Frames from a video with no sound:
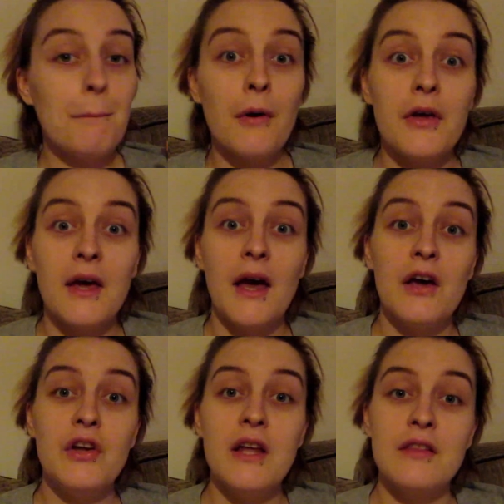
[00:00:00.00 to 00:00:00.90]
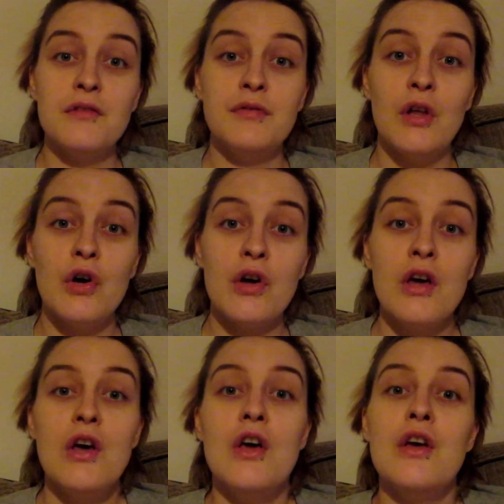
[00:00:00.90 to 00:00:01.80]
But yeah, I'm going to end the vlog.
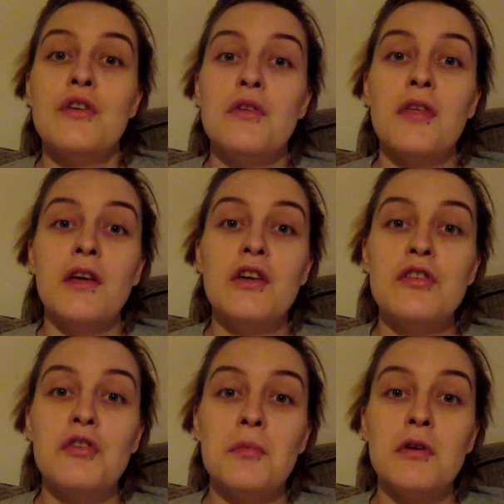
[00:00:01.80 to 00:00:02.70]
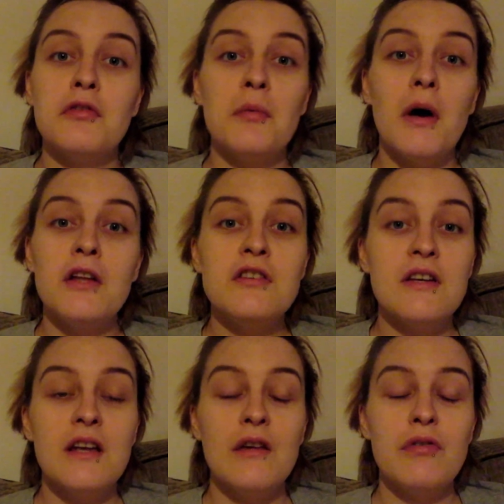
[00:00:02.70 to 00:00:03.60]
So thank you so much for
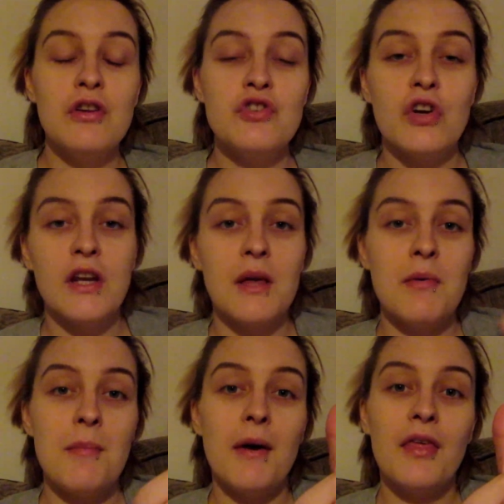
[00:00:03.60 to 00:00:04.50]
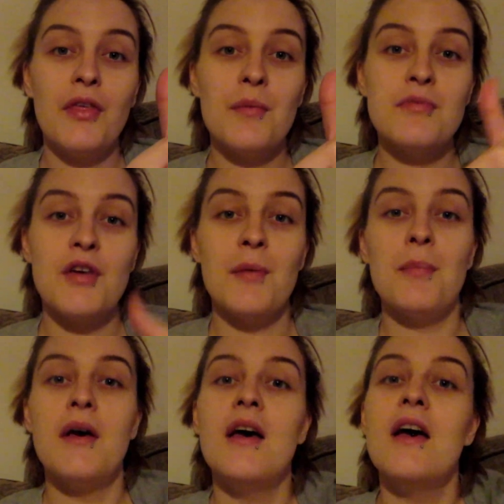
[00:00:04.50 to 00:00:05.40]
watching. If you enjoyed it, give me a big thumbs
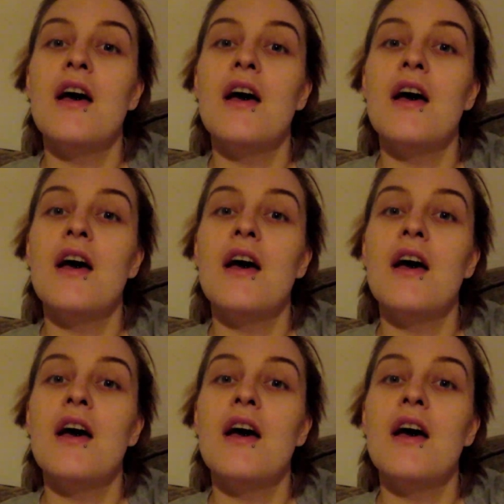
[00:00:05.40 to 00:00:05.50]
up.